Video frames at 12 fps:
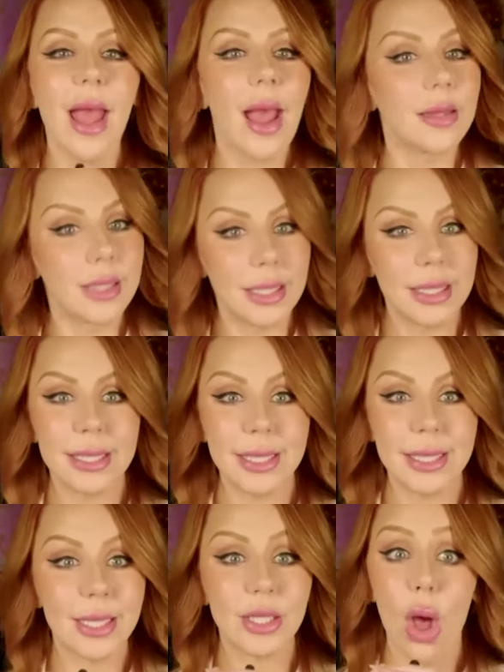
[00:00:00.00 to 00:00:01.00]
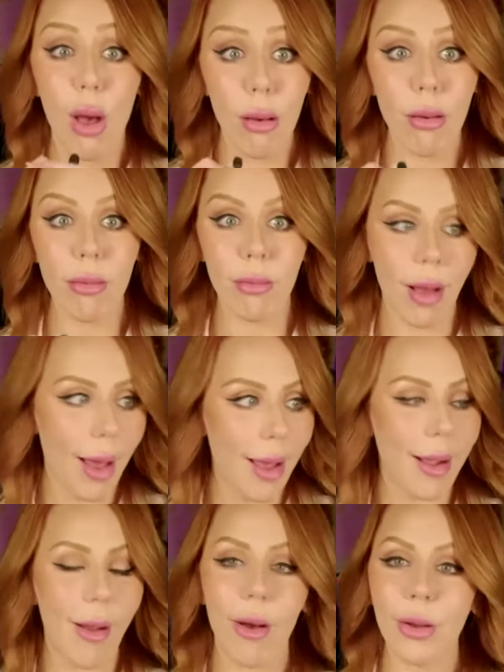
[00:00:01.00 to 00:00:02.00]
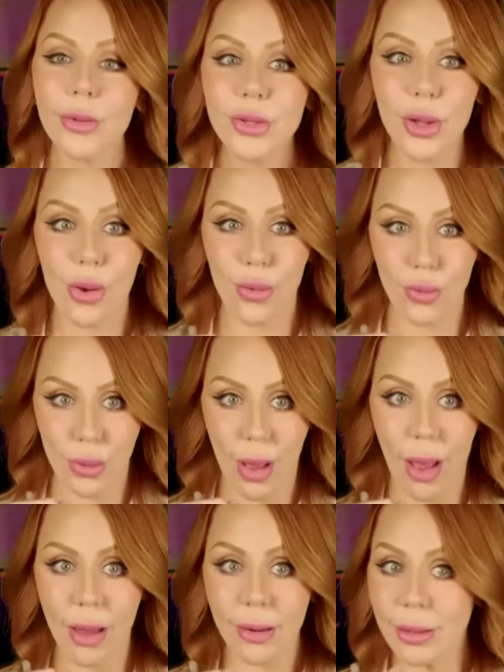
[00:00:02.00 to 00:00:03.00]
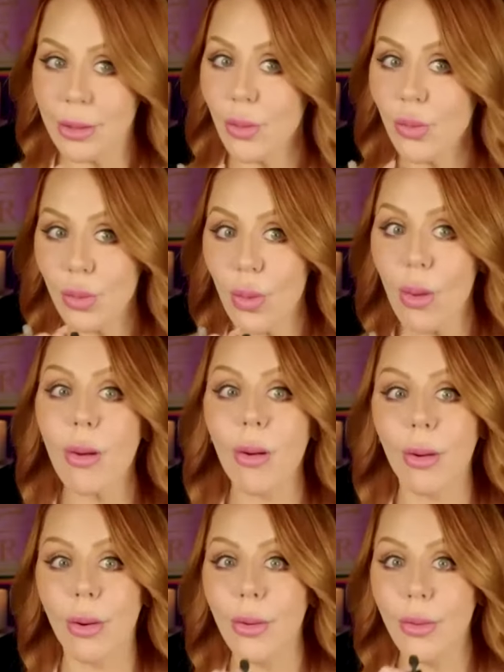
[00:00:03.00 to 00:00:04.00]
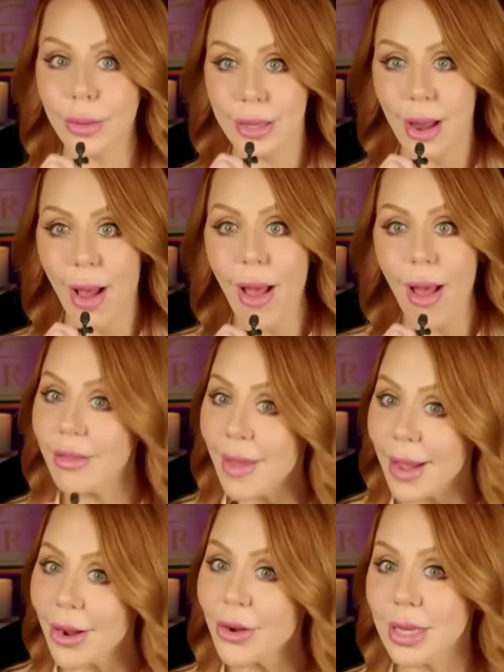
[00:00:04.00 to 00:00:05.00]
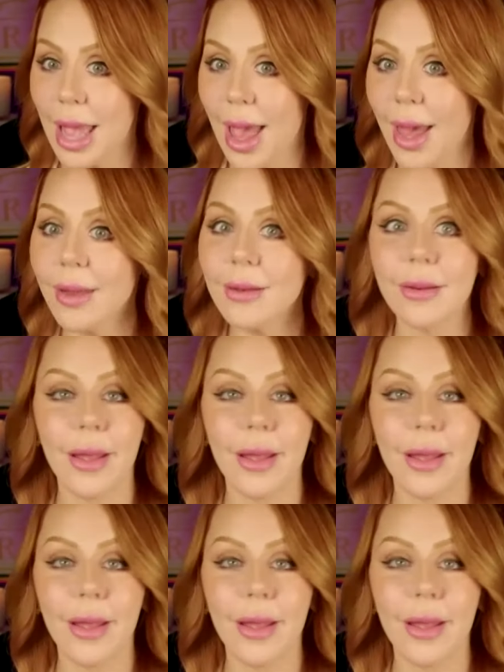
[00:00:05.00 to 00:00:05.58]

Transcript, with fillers: And then he says, Oh, I also got a little girl, not there yet.